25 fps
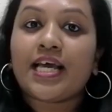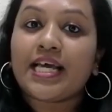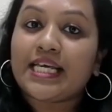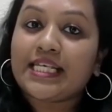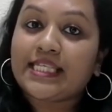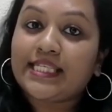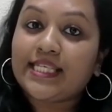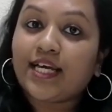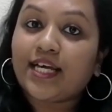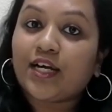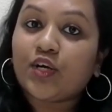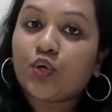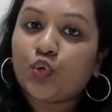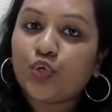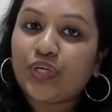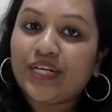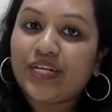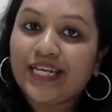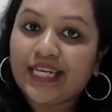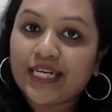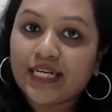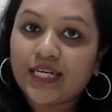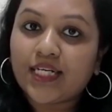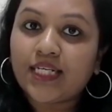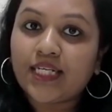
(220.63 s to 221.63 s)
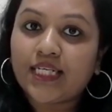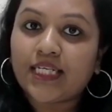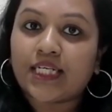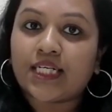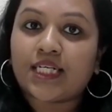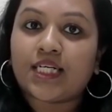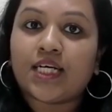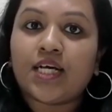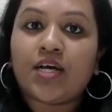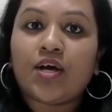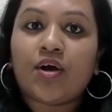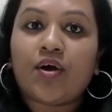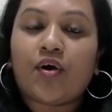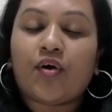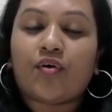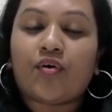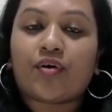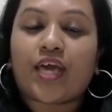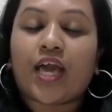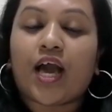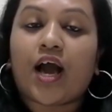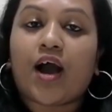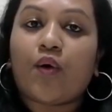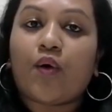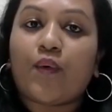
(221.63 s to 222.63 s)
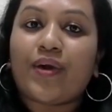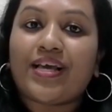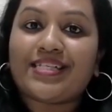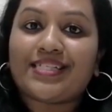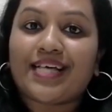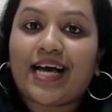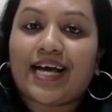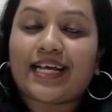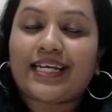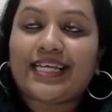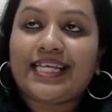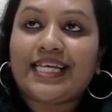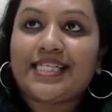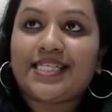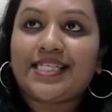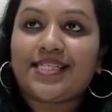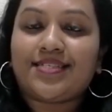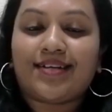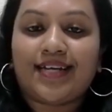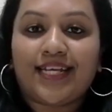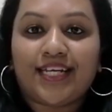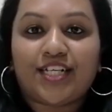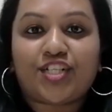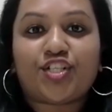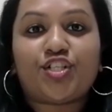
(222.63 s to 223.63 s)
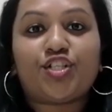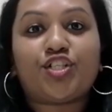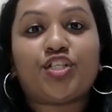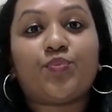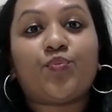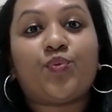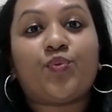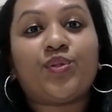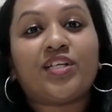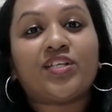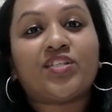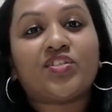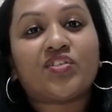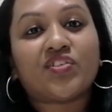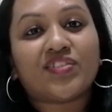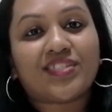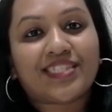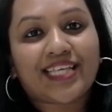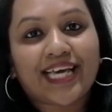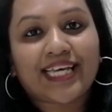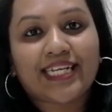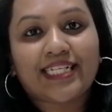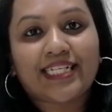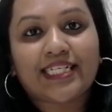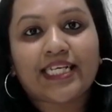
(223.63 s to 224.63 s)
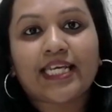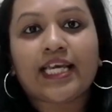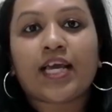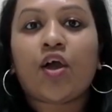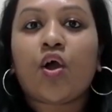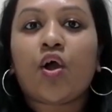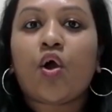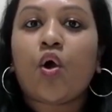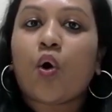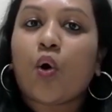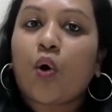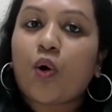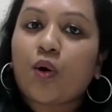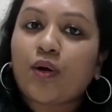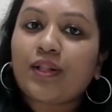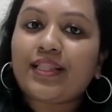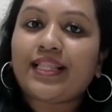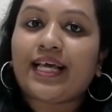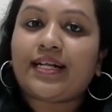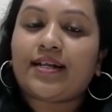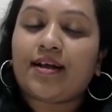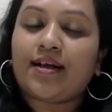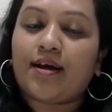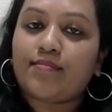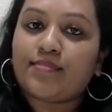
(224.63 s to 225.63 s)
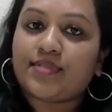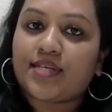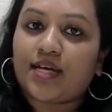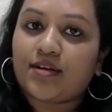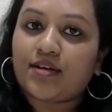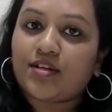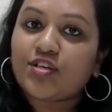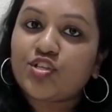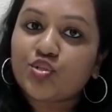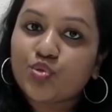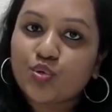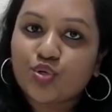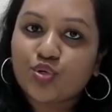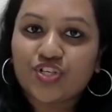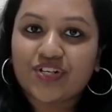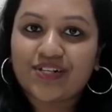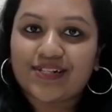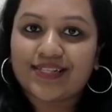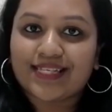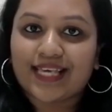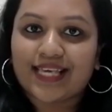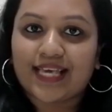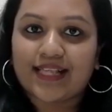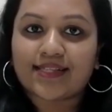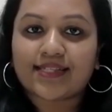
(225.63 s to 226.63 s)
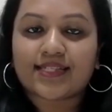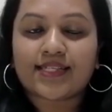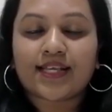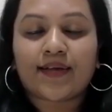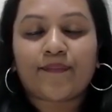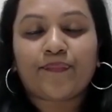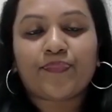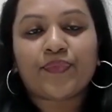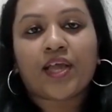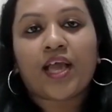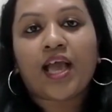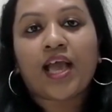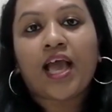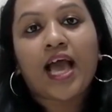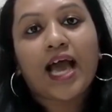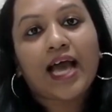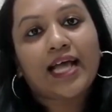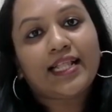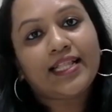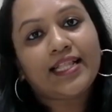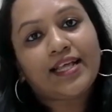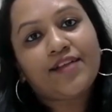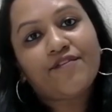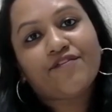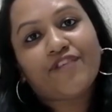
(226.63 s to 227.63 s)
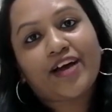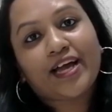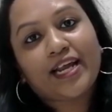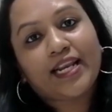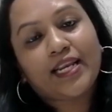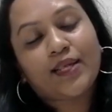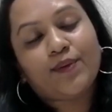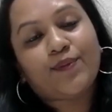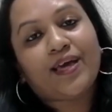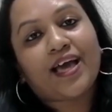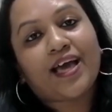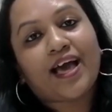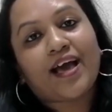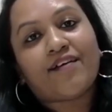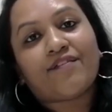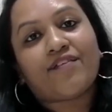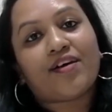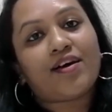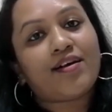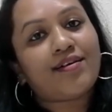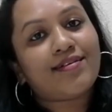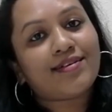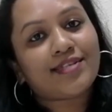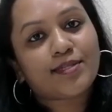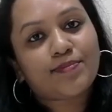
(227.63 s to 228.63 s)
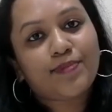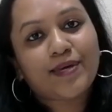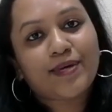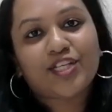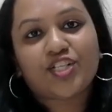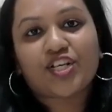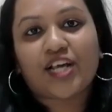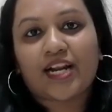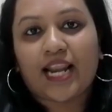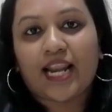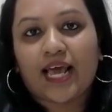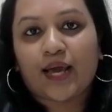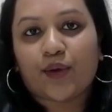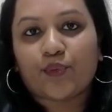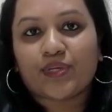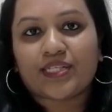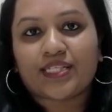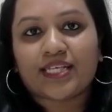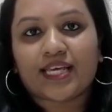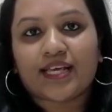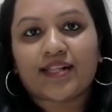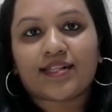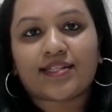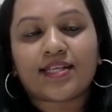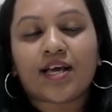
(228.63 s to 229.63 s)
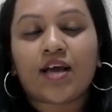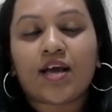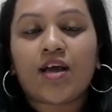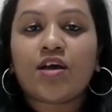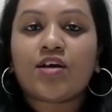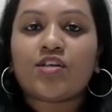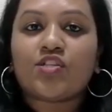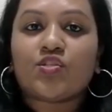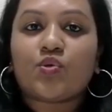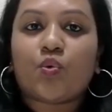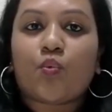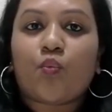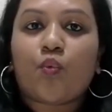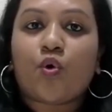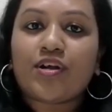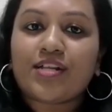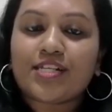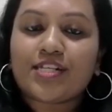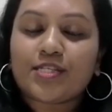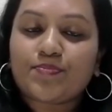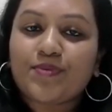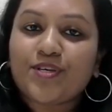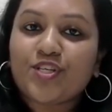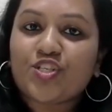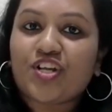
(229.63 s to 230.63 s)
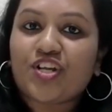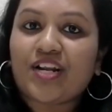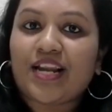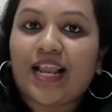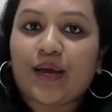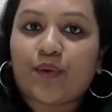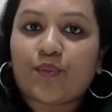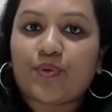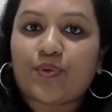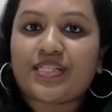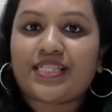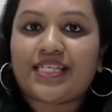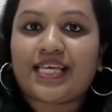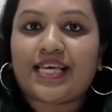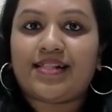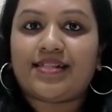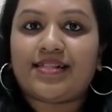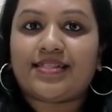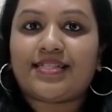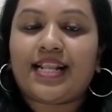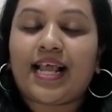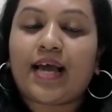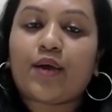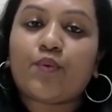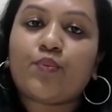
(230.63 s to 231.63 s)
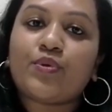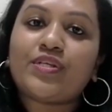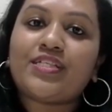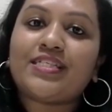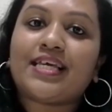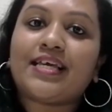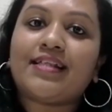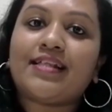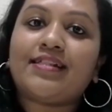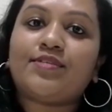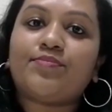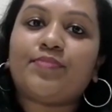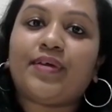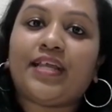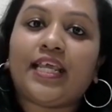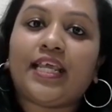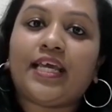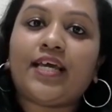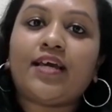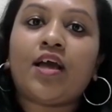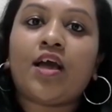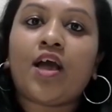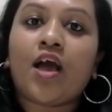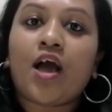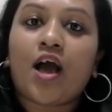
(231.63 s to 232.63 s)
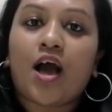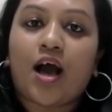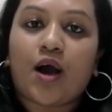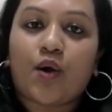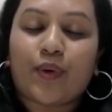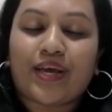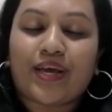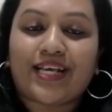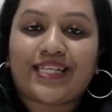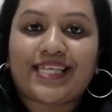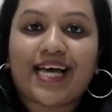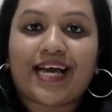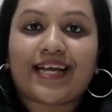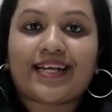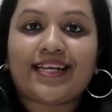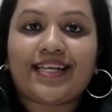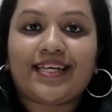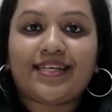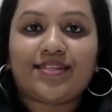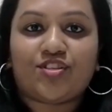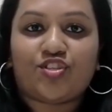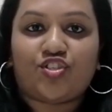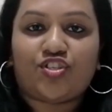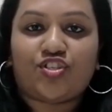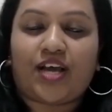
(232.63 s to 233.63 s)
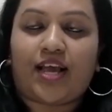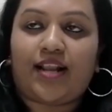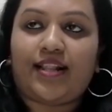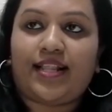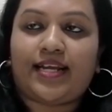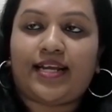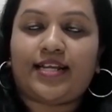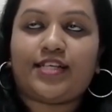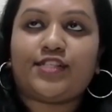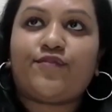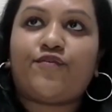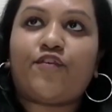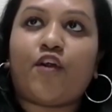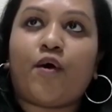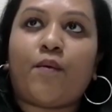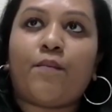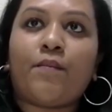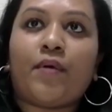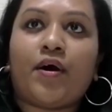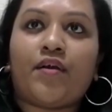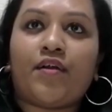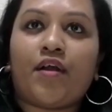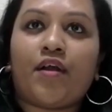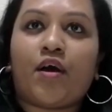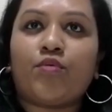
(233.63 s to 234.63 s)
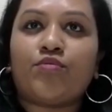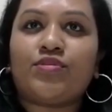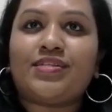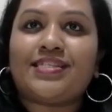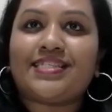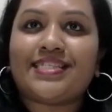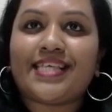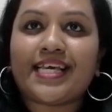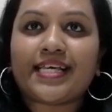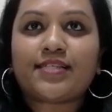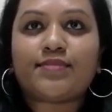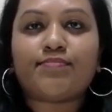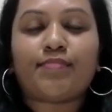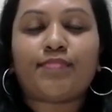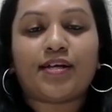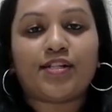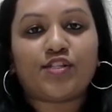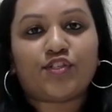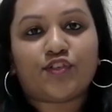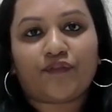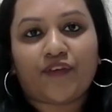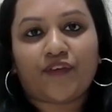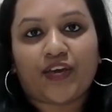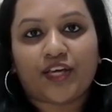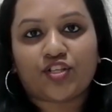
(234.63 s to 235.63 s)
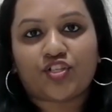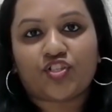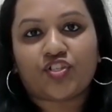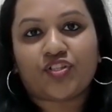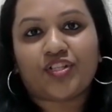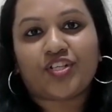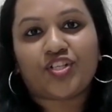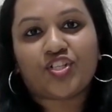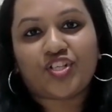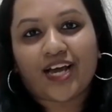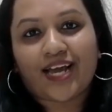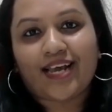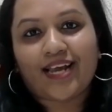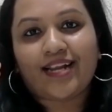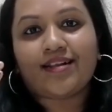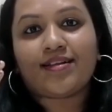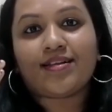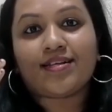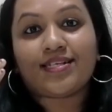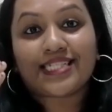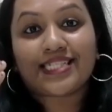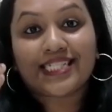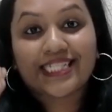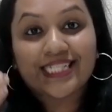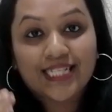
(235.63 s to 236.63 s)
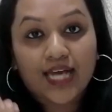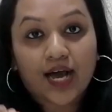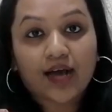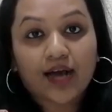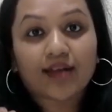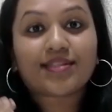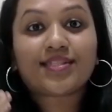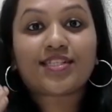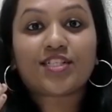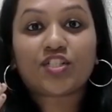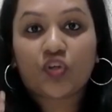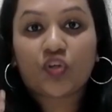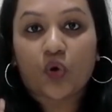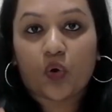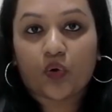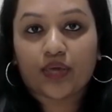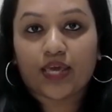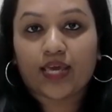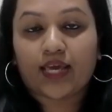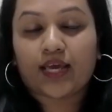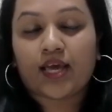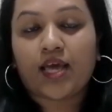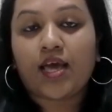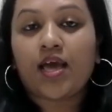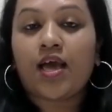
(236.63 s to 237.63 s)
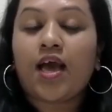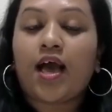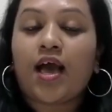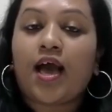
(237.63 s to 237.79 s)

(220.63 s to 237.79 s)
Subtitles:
Is he a good learner? Okay, how exactly is his relationship with the society? All that comes under social skills. And then finally we have our speech and language skills. So what is speech and language skills? Language skills meaning how exactly is a child, that is from around 6 months of age, the child starts talking.